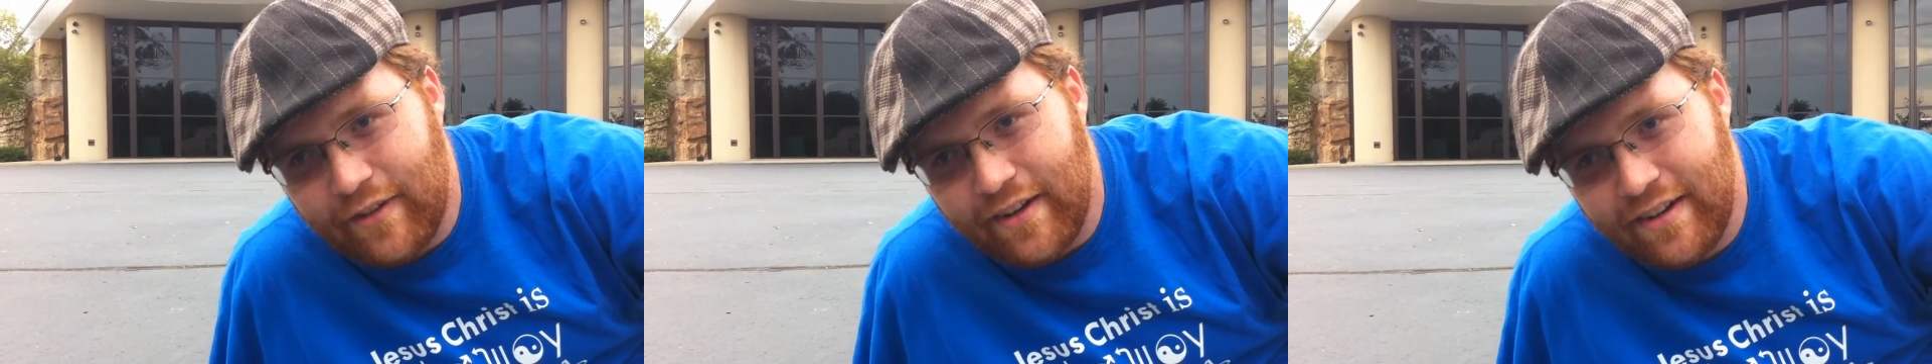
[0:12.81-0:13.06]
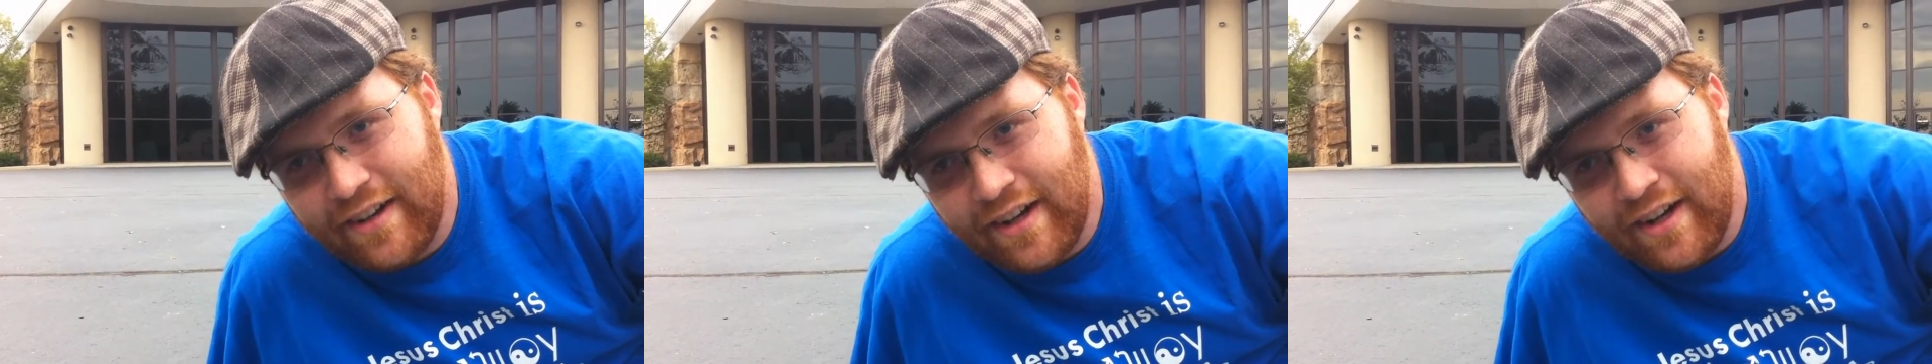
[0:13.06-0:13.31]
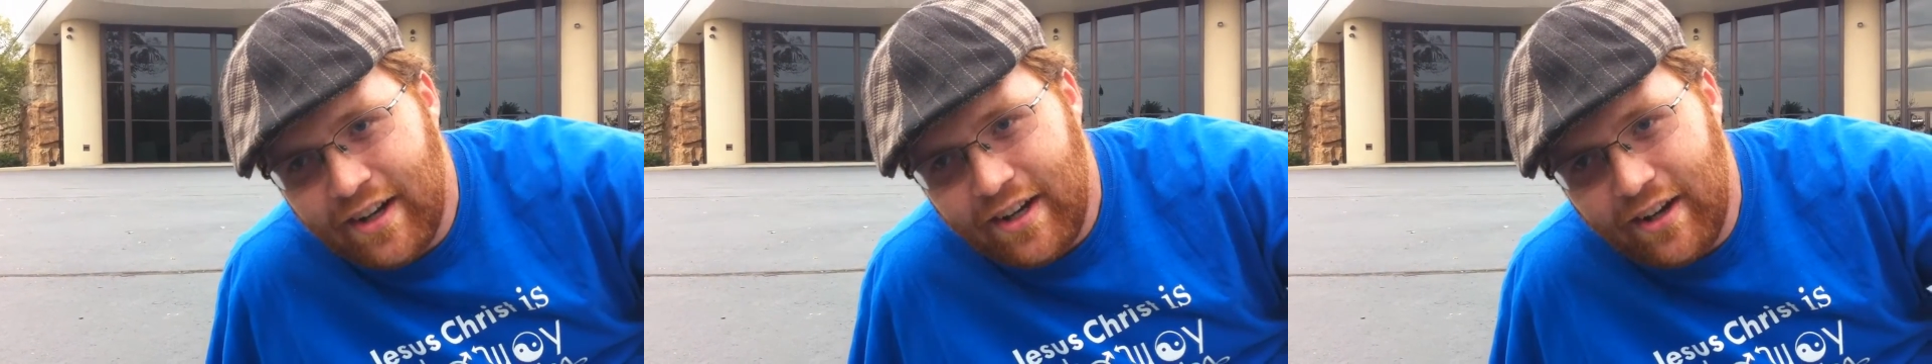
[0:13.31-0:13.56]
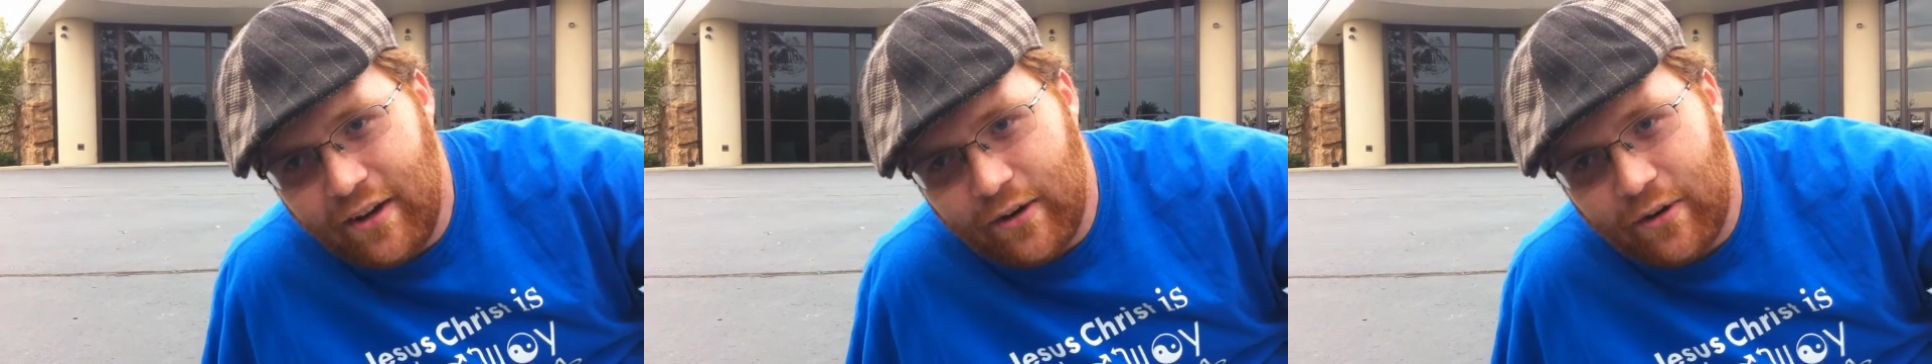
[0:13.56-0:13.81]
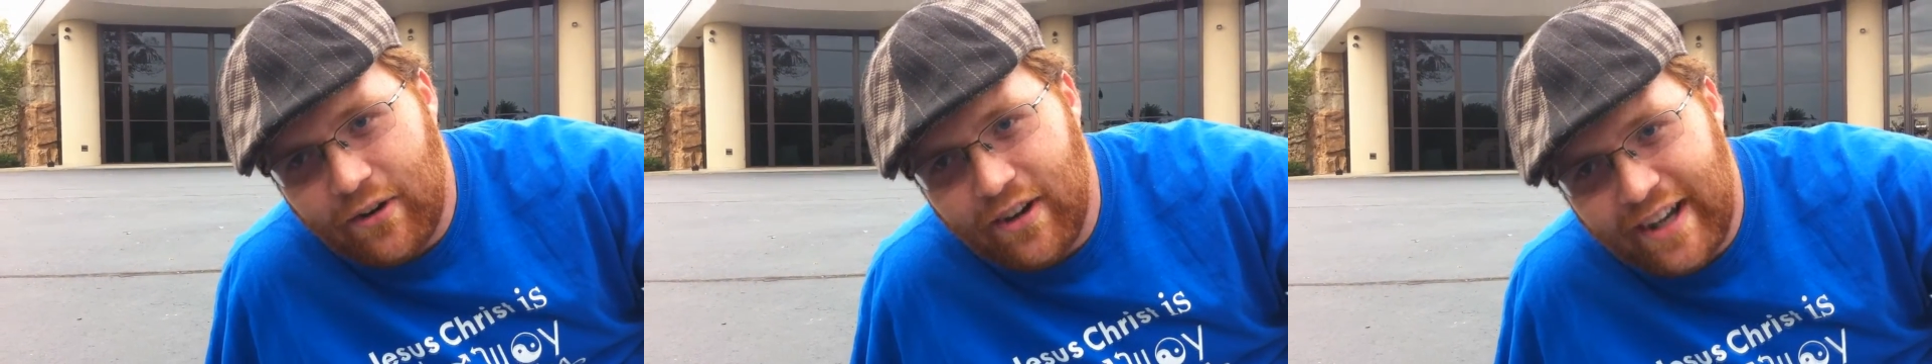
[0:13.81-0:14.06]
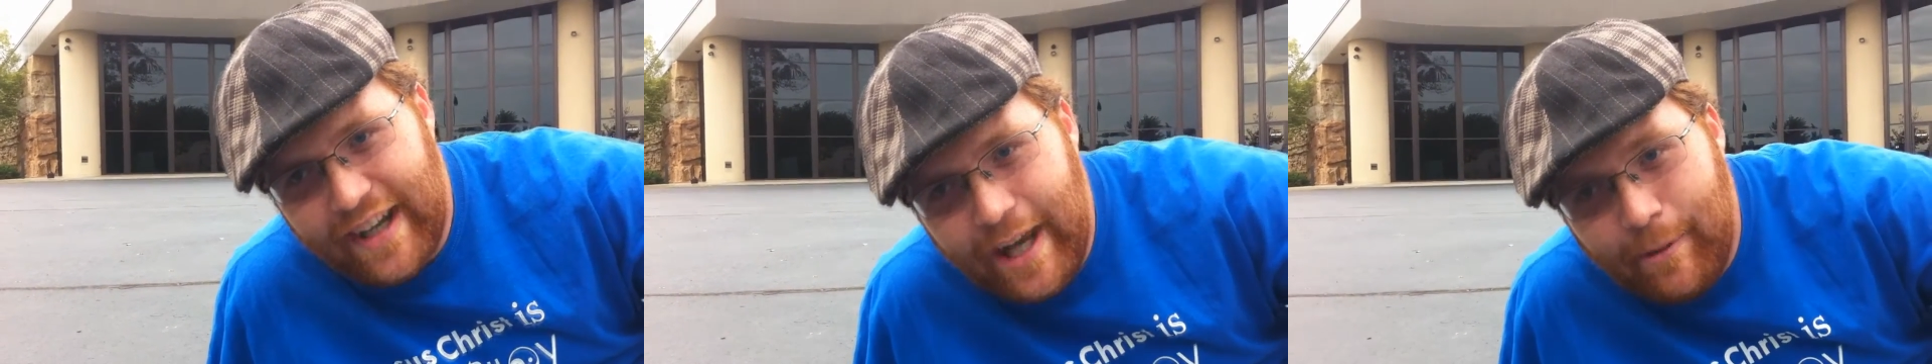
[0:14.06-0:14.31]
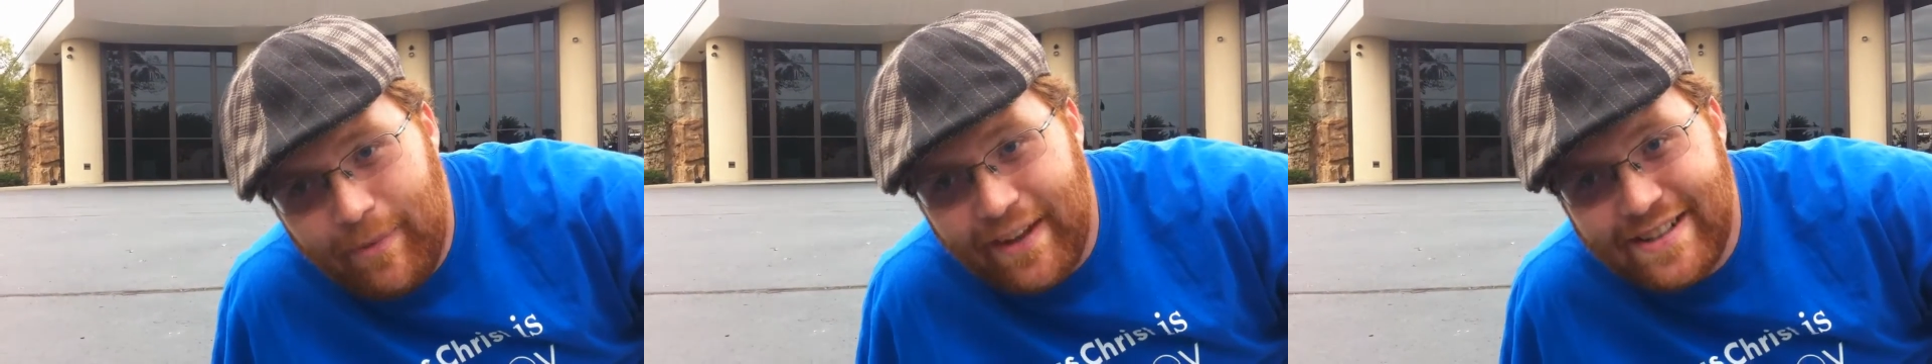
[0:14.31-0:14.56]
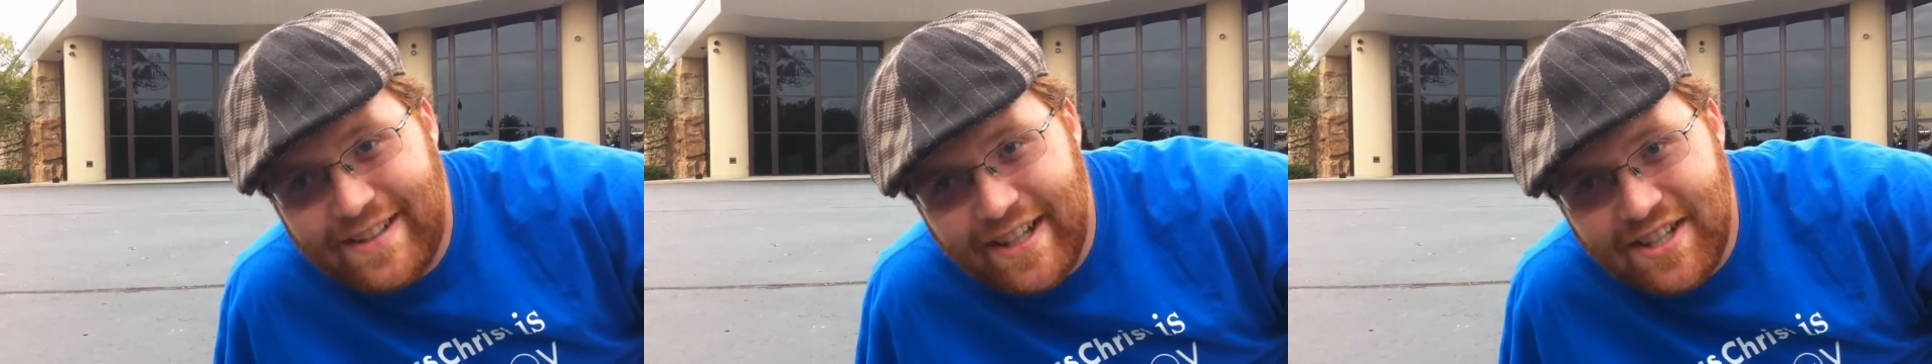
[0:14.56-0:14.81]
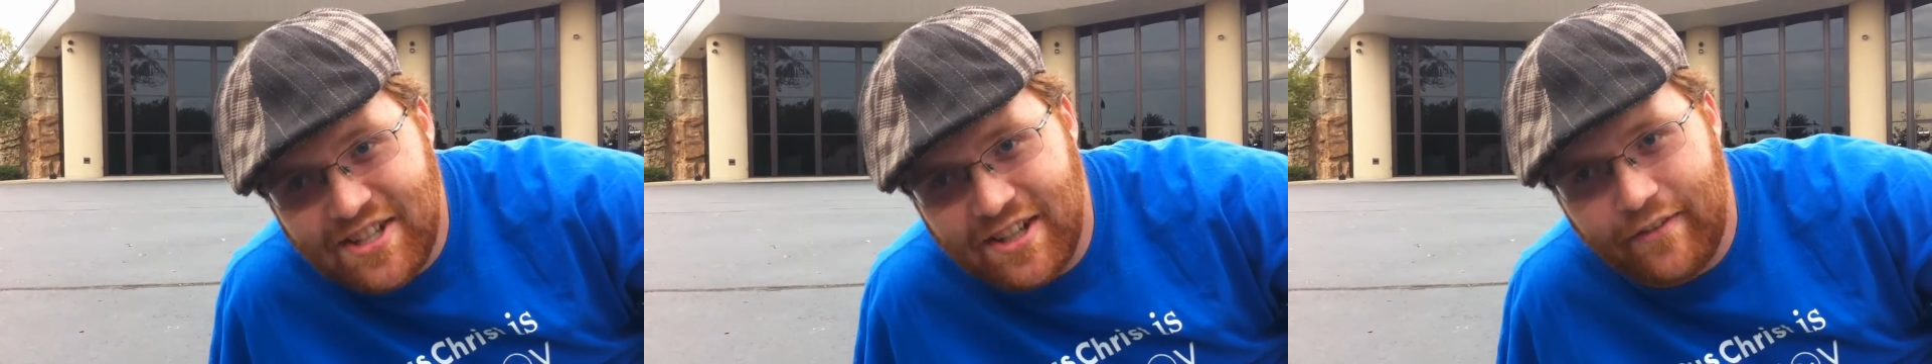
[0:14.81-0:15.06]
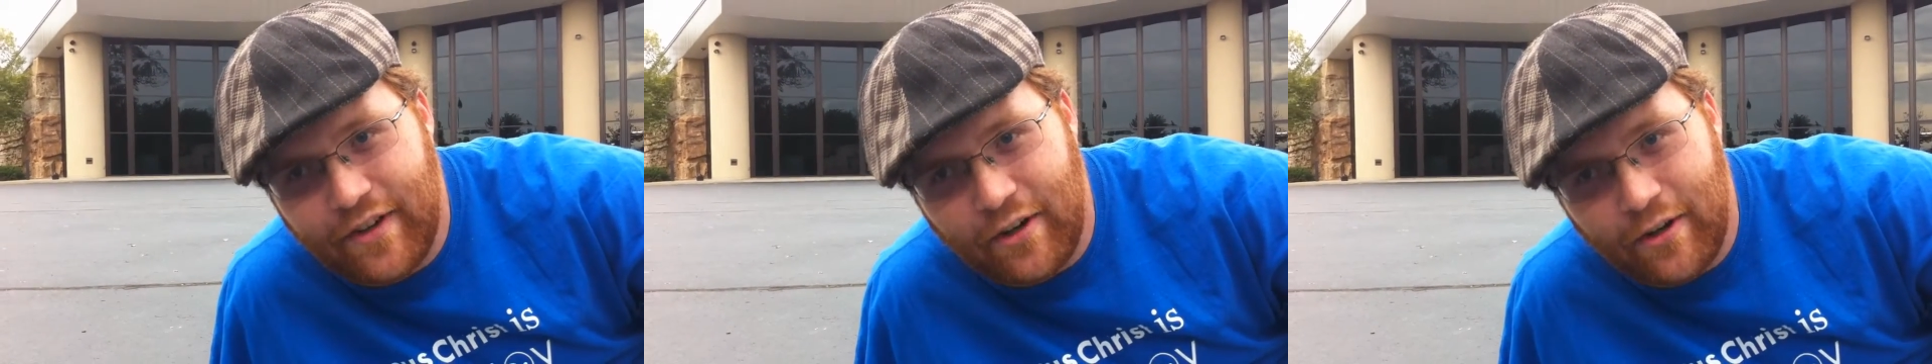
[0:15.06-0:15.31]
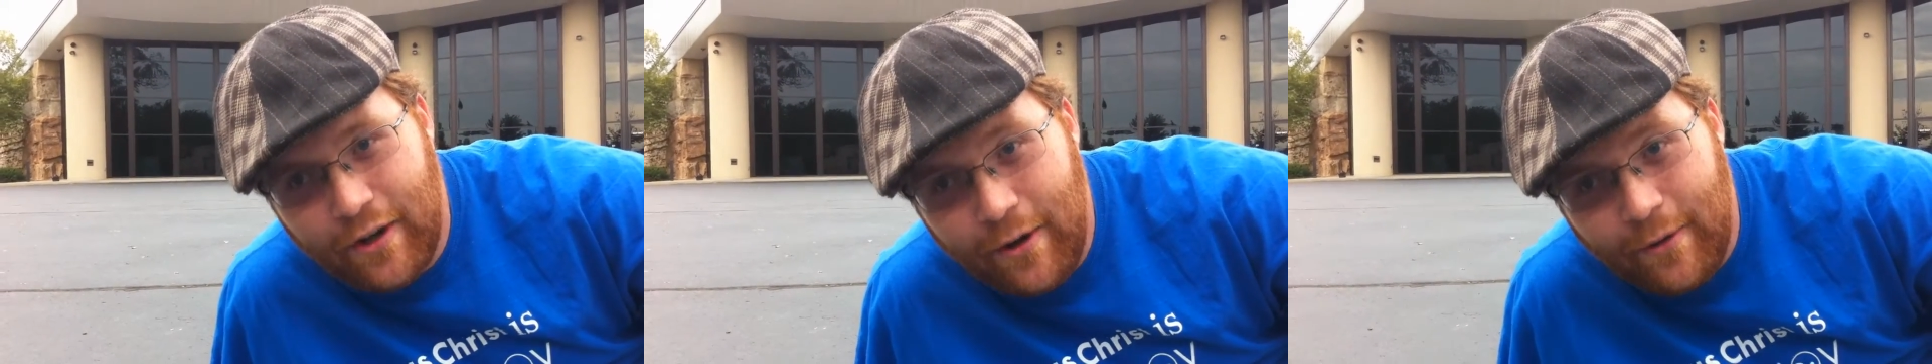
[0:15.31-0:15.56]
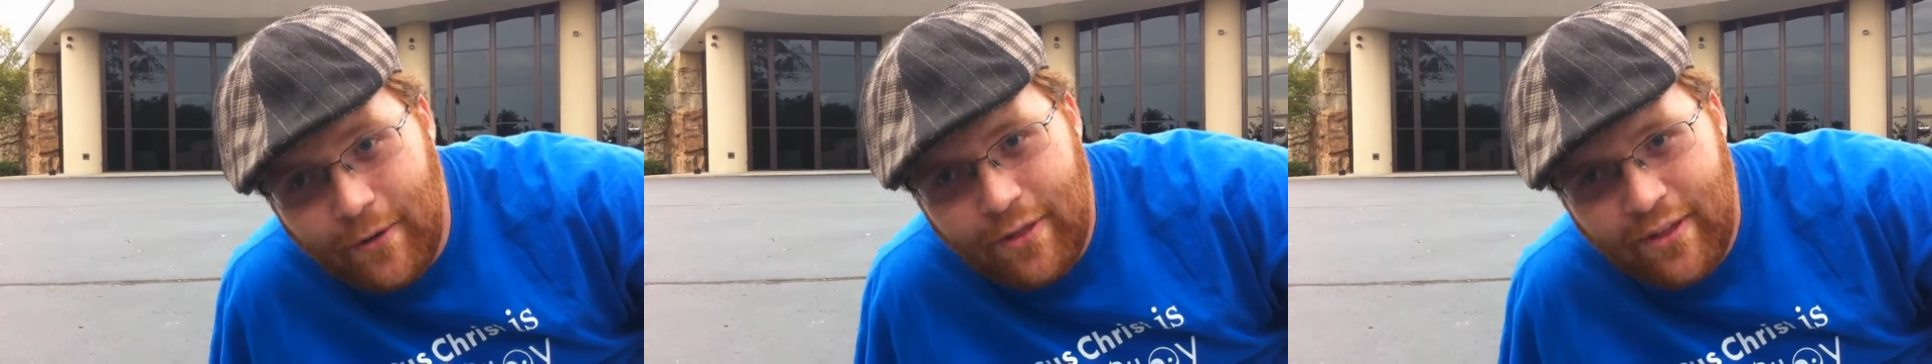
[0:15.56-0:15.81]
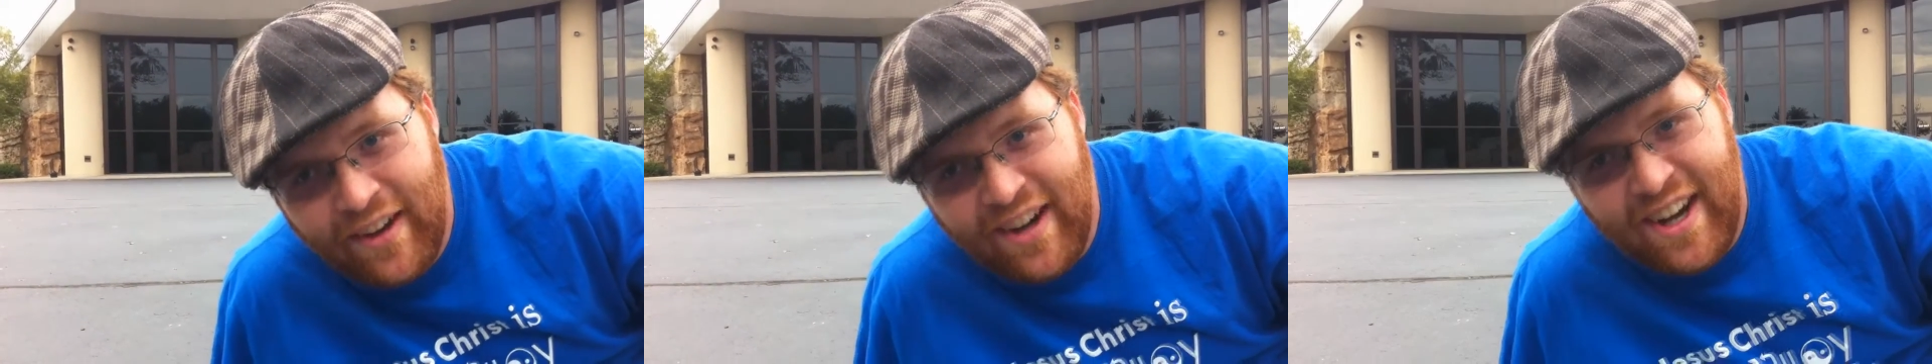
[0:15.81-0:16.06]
And, you know, in order to keep the attention of your youth,